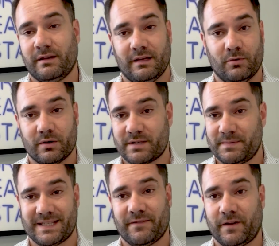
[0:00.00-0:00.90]
or
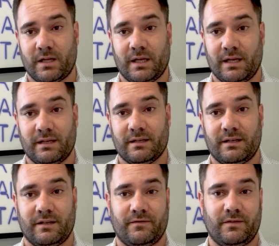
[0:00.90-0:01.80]
specifically,
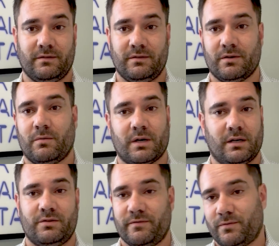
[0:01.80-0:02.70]
if you don't want
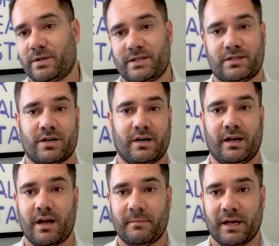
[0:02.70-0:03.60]
a divorce attorney
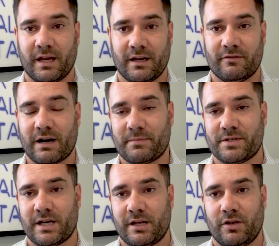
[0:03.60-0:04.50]
coming in and
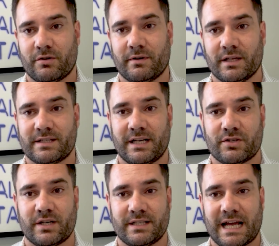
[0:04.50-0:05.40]
representing your real estate
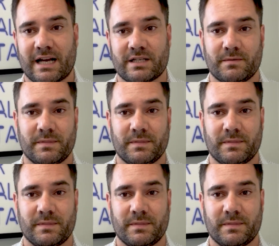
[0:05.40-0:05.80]
transaction,